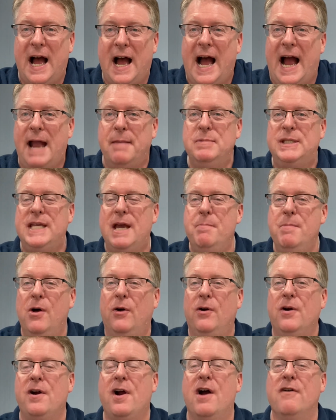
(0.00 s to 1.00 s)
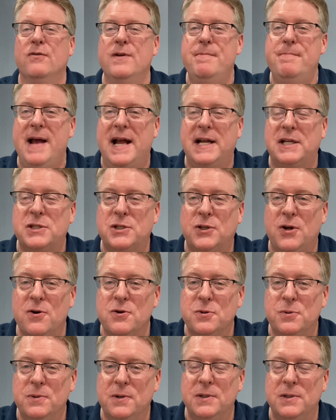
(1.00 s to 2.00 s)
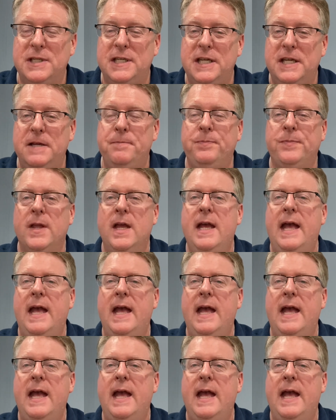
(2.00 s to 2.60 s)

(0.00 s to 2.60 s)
I'm Sam Miller of RE/MAX Stars Realty,